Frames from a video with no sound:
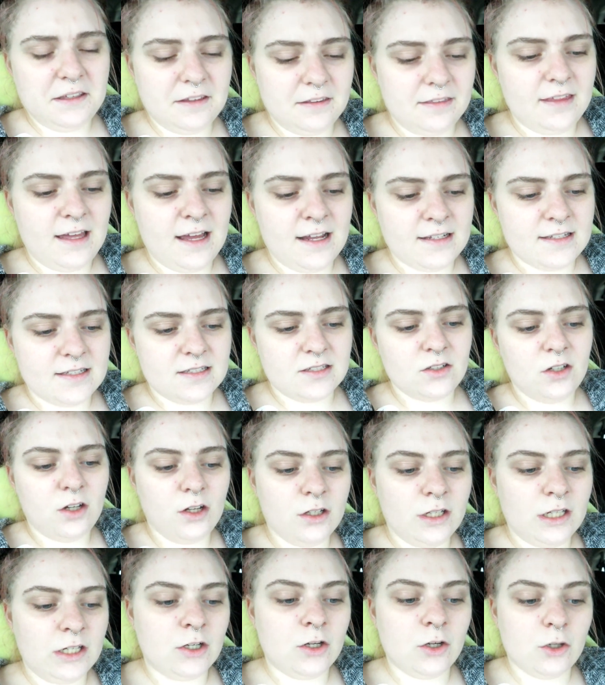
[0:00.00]
organ that's
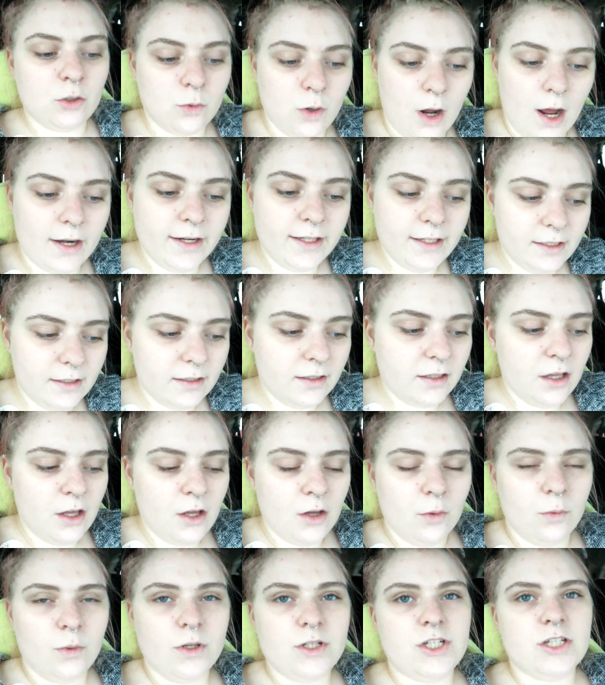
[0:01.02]
called a carotid,
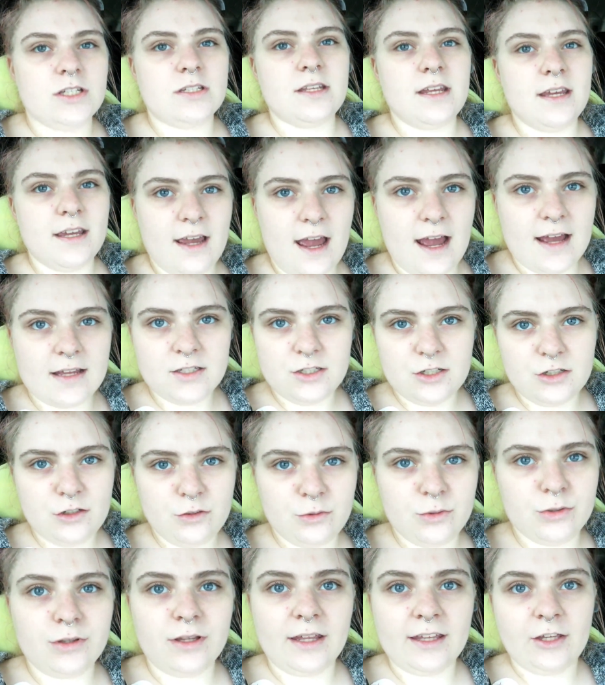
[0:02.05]
which is like has to
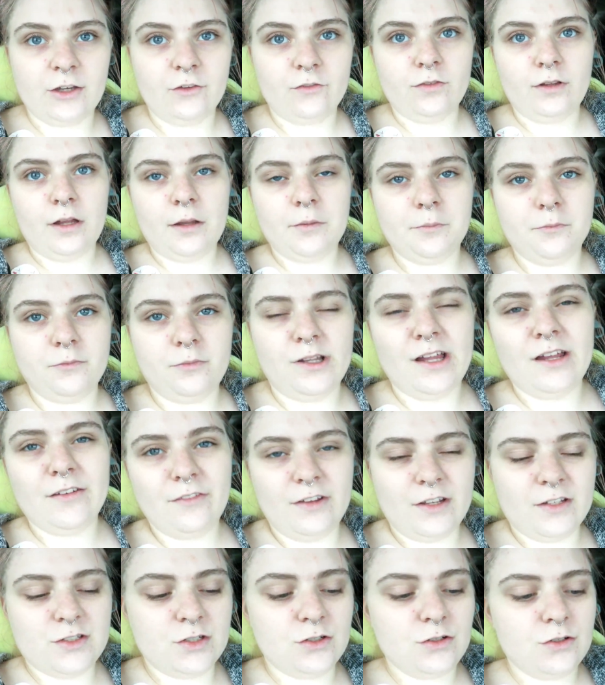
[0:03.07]
do with like your blood
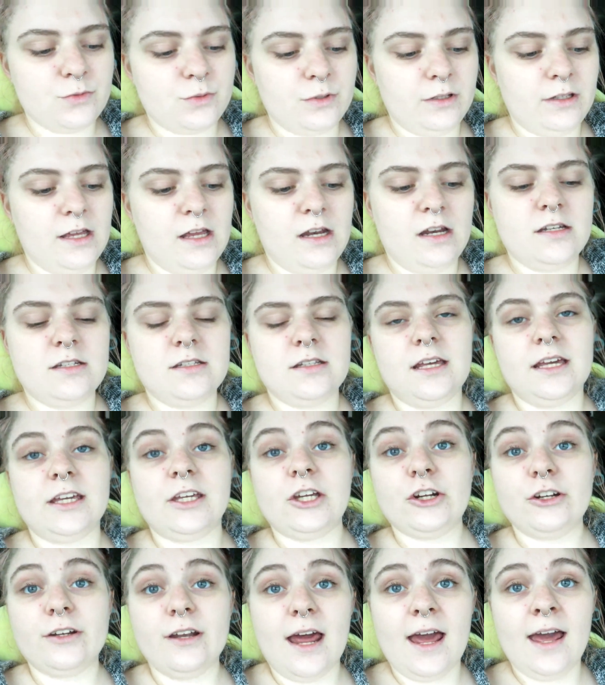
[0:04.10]
vessels related to
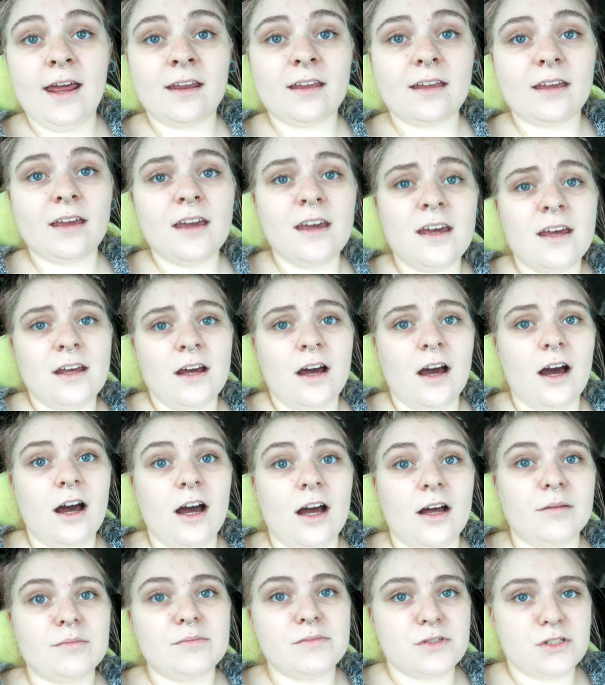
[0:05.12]
like your neck.
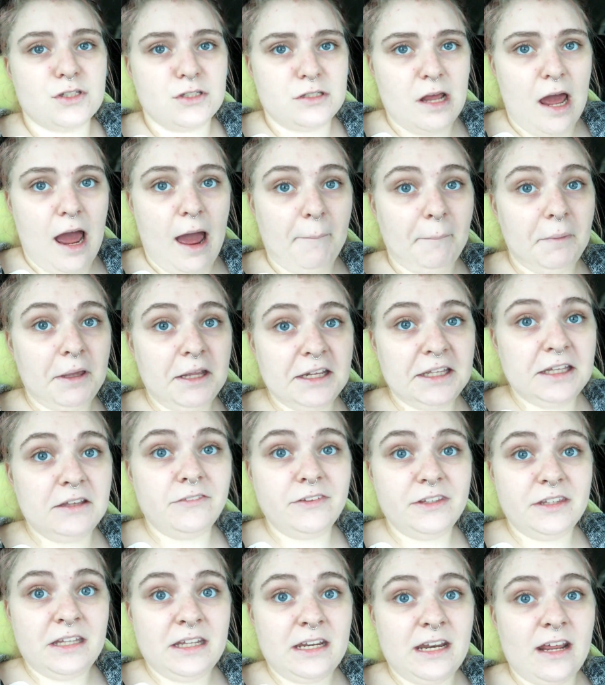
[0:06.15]
I'm gonna
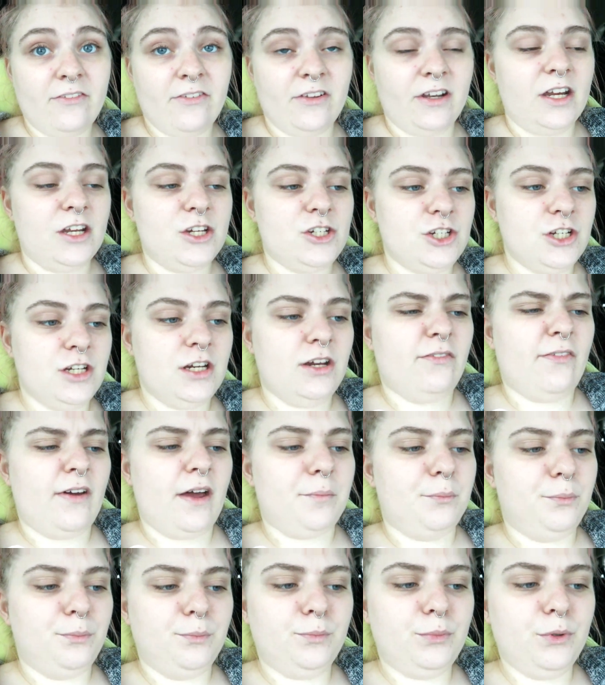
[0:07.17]
give you the definition. If
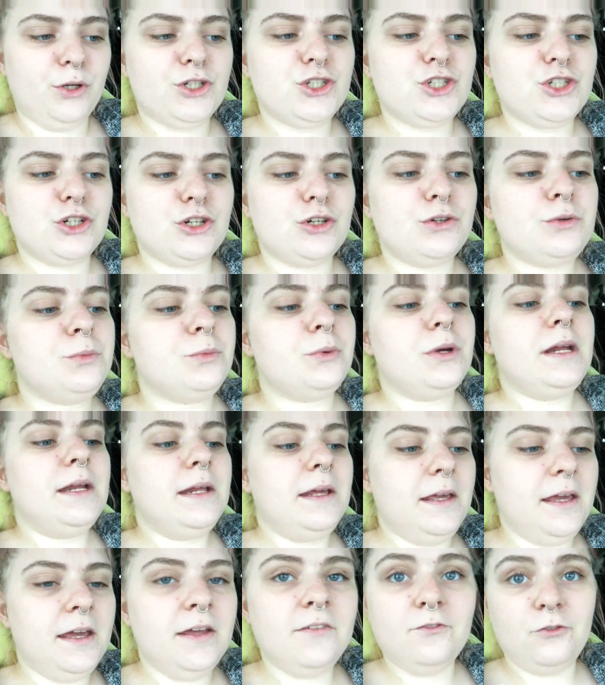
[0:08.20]
I butcher
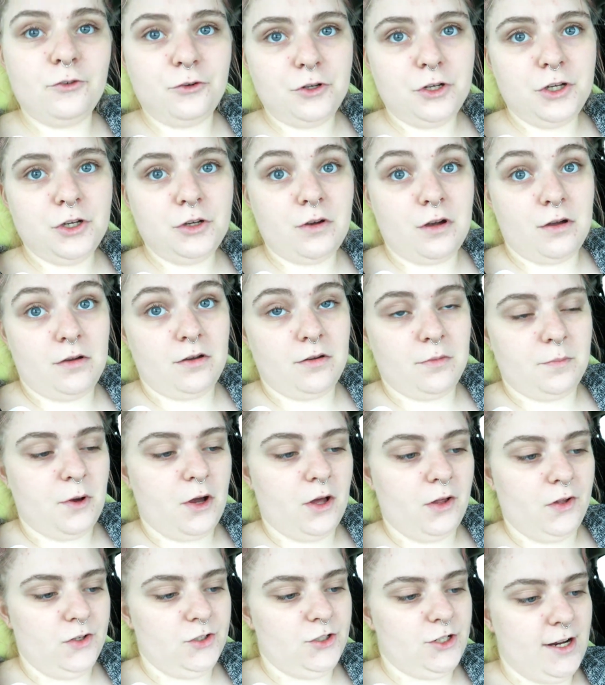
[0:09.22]
reading it for you, I
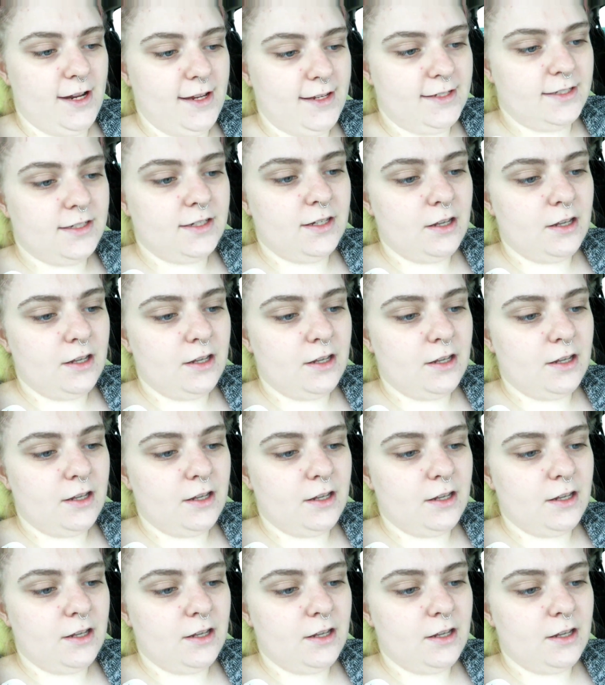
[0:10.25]
apologize.